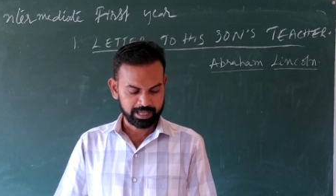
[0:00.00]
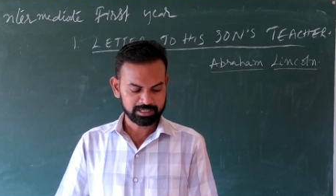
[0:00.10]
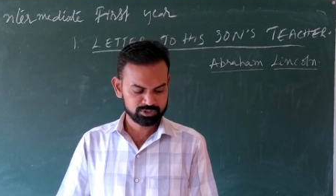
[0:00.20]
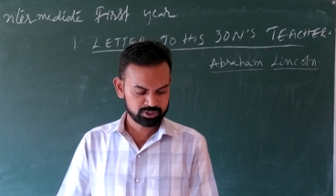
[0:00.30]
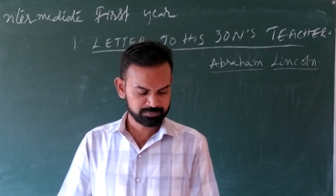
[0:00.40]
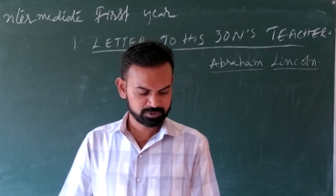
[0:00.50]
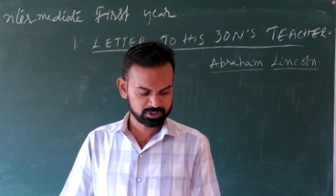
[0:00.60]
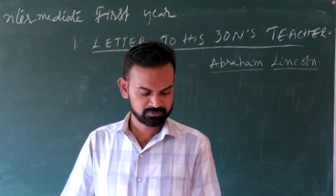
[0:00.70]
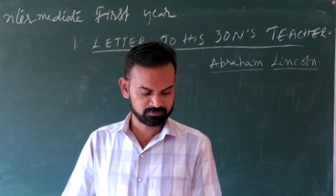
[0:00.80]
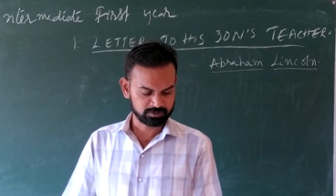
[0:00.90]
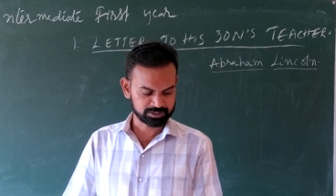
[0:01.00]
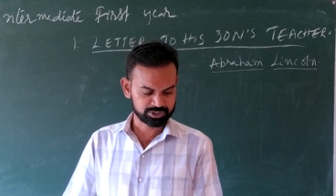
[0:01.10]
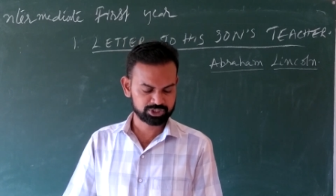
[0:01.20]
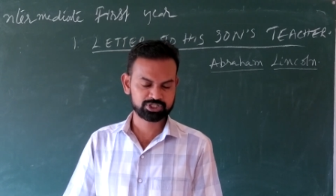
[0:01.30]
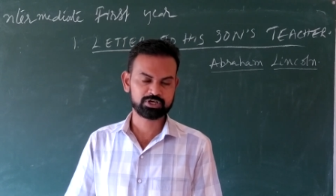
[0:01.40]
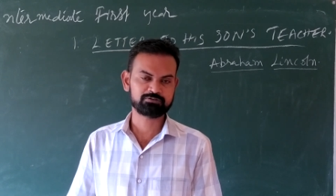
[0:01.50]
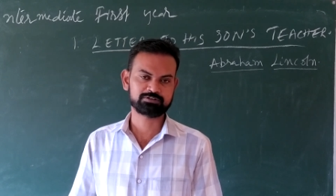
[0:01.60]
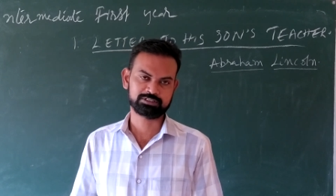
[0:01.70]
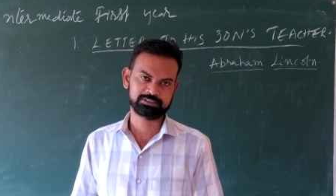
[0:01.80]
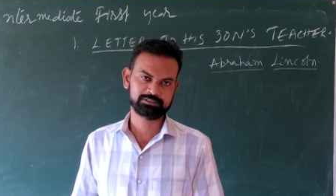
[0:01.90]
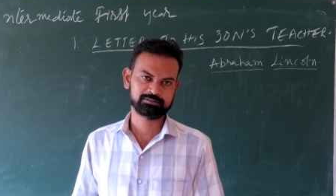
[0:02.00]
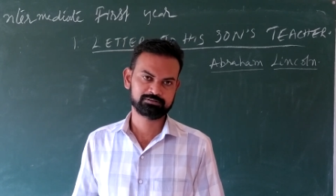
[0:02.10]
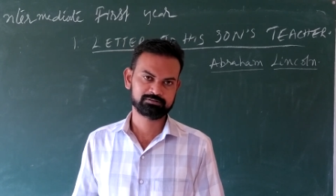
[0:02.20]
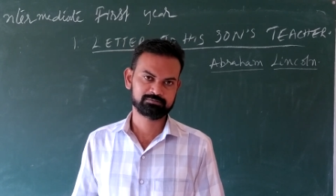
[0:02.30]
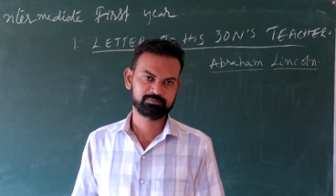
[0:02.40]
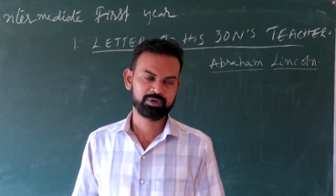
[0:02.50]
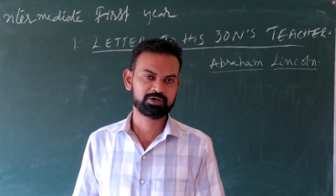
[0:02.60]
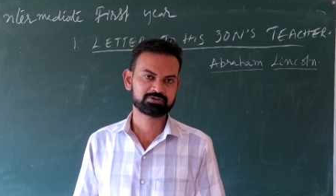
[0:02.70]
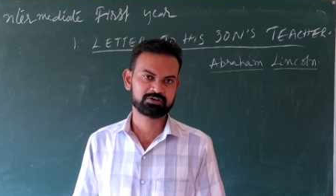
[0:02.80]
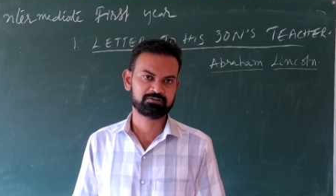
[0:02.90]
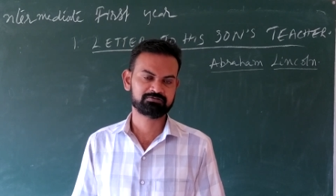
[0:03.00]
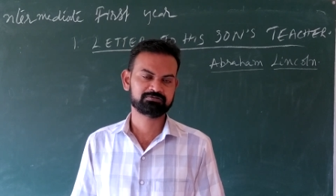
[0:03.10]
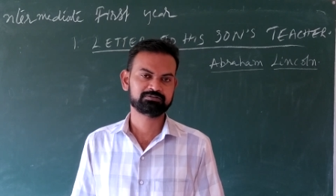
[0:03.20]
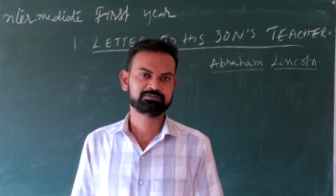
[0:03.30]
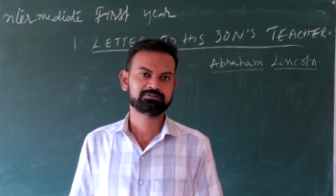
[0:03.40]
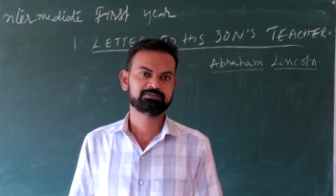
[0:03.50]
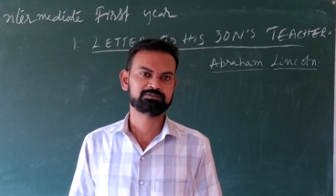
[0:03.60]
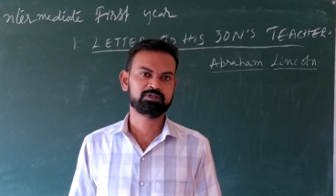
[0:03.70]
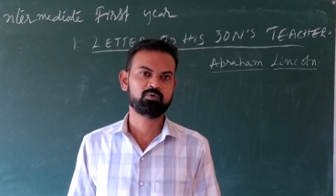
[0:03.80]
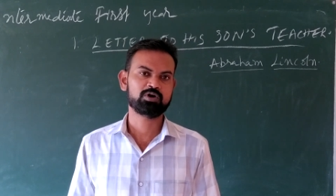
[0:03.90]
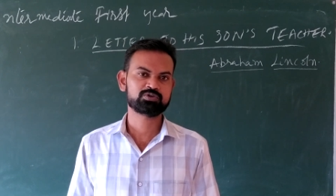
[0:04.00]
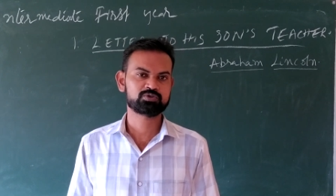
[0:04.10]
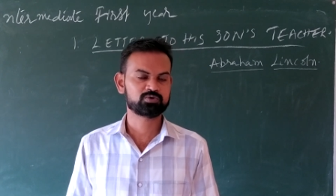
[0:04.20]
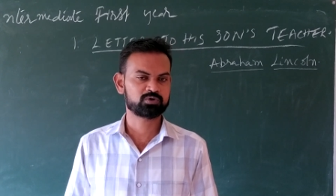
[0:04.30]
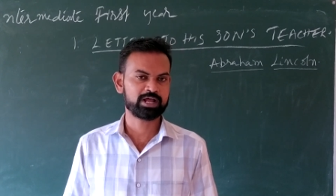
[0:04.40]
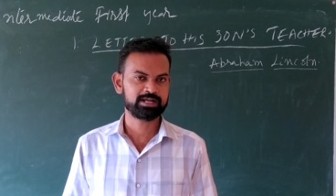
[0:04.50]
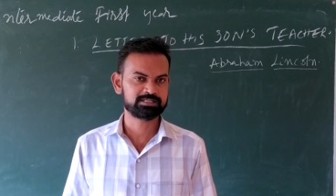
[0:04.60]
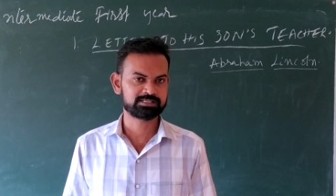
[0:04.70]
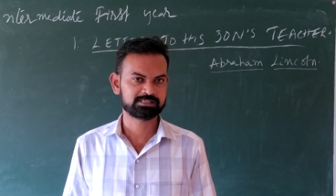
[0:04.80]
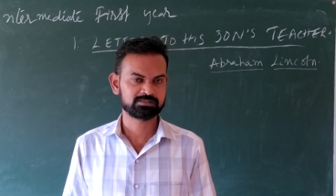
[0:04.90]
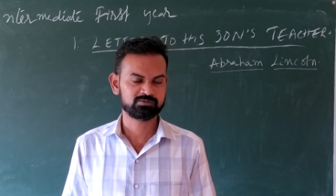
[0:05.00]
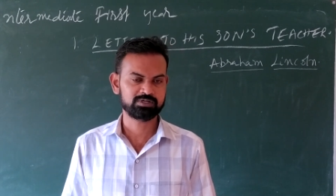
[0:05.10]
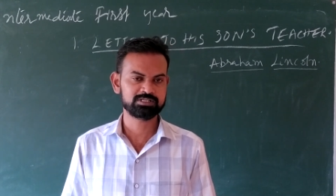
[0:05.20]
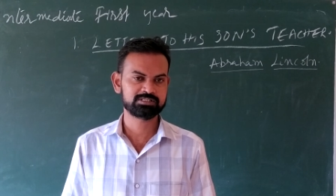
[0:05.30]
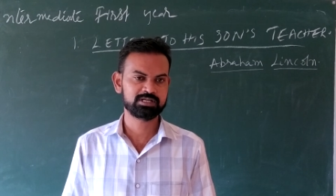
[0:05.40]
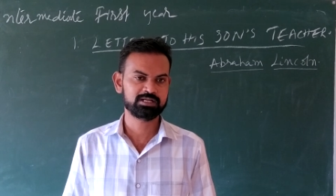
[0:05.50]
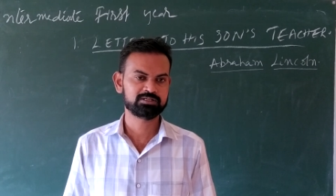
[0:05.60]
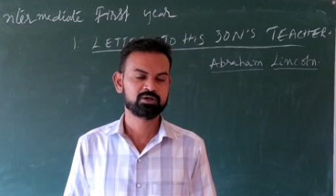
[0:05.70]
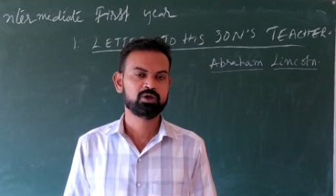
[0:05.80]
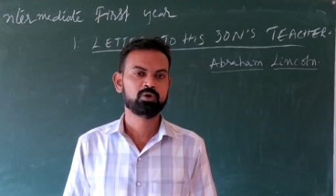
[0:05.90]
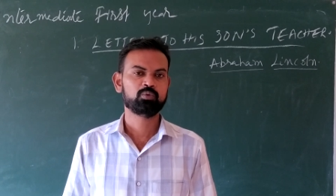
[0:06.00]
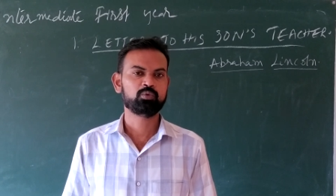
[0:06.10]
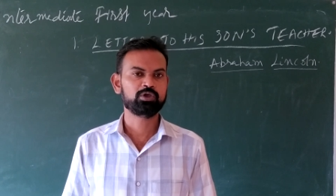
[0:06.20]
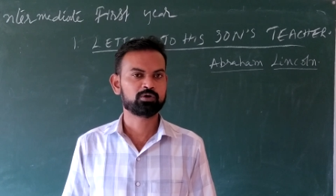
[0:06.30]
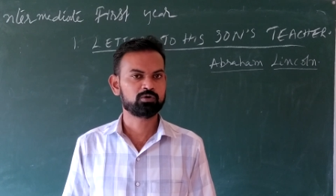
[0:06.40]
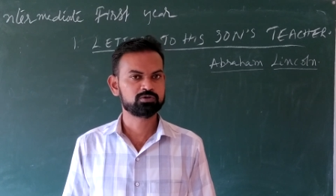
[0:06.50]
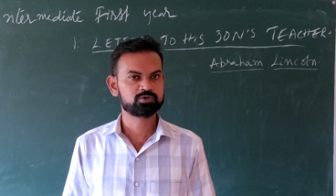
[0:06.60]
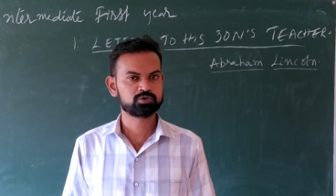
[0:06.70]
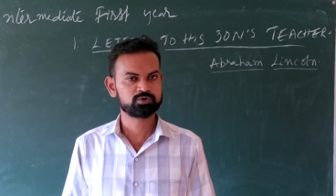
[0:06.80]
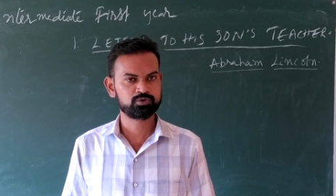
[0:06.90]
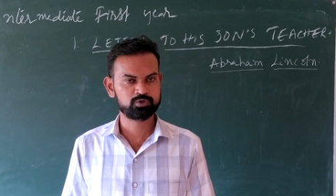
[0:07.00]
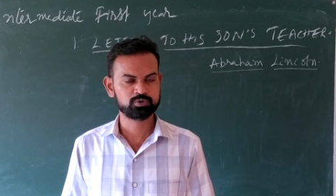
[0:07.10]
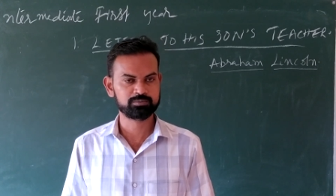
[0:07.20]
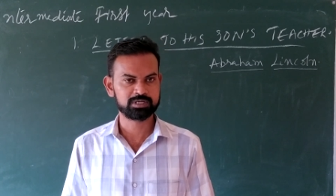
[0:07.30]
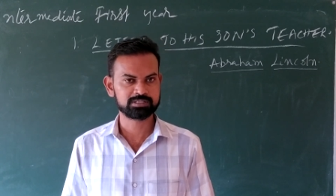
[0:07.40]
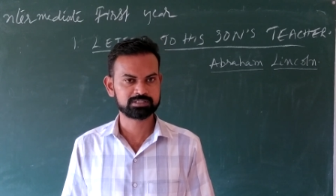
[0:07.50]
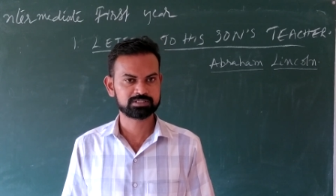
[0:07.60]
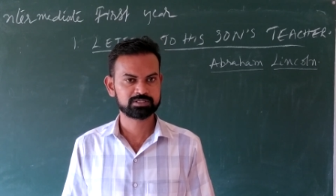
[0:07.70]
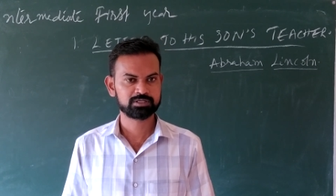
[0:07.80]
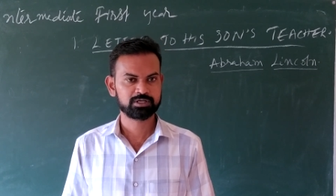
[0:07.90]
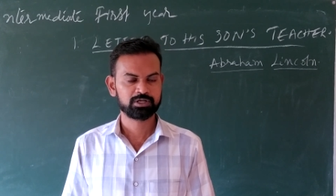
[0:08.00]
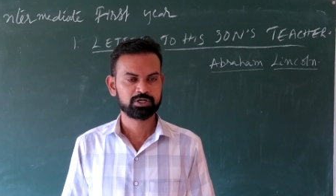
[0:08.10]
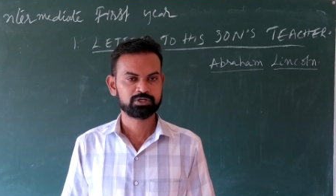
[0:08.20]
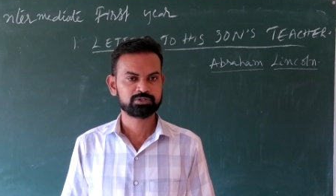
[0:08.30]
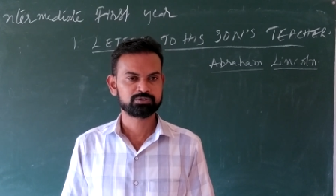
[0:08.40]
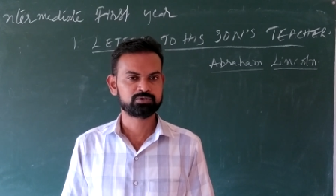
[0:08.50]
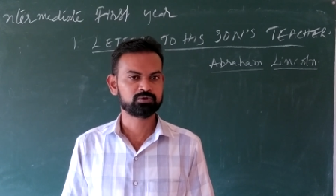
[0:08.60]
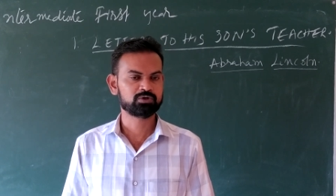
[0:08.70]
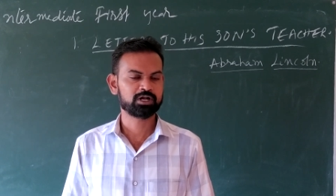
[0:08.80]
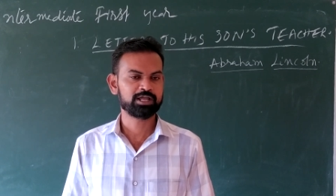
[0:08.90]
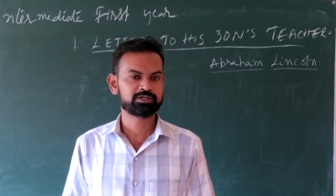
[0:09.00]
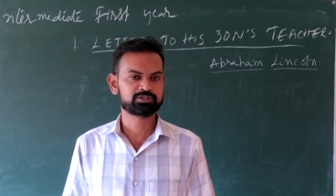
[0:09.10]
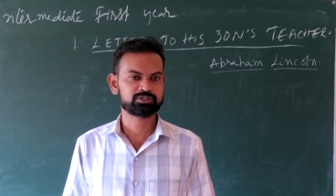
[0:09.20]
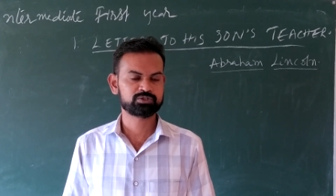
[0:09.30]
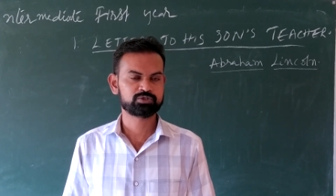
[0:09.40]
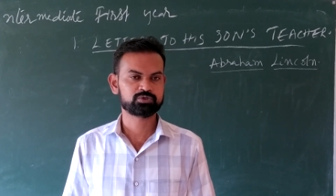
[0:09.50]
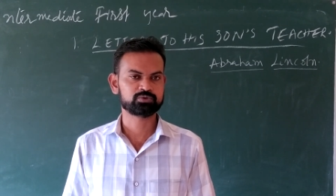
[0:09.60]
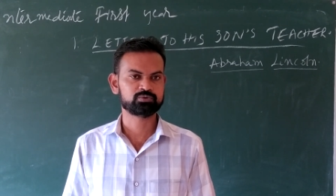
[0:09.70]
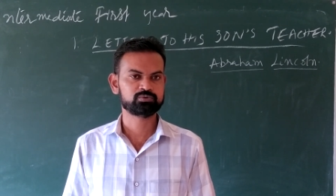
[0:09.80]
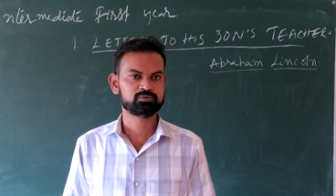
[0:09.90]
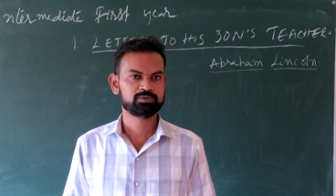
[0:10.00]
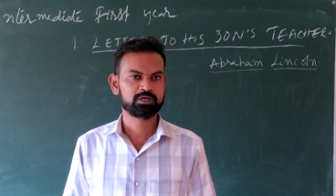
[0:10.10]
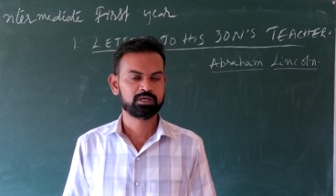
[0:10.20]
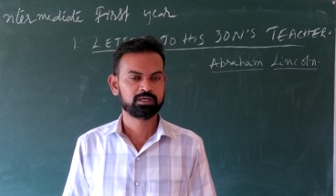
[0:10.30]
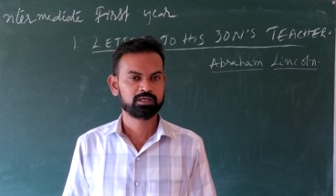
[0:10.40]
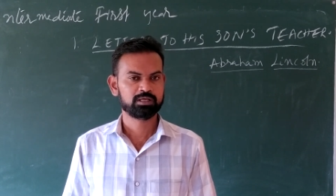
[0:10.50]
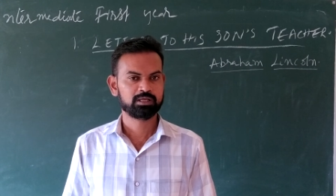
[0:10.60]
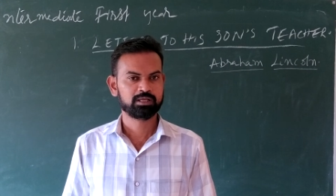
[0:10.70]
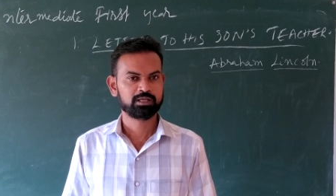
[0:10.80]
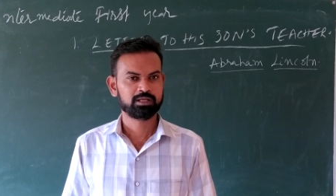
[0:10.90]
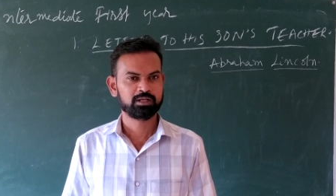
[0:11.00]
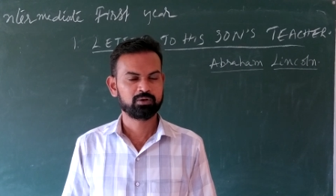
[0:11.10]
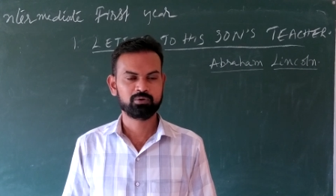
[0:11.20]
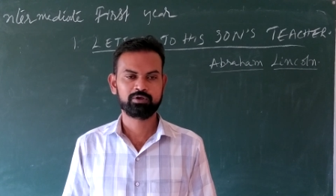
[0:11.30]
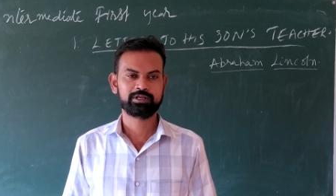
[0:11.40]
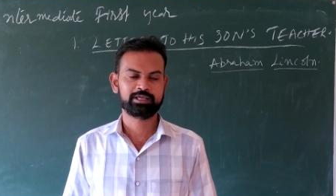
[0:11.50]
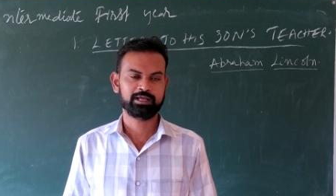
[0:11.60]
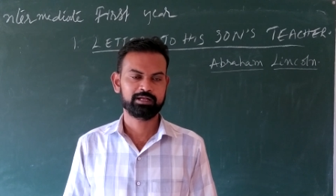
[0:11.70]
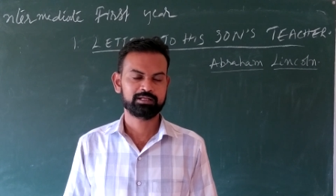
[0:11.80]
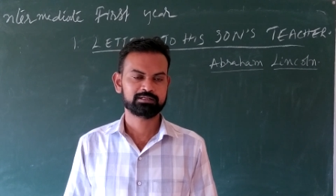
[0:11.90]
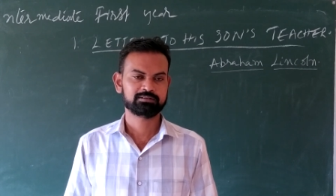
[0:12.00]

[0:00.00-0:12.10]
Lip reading: inception for sure because of they want to rights. What is that? We are also humans. Don't like treat to lower care.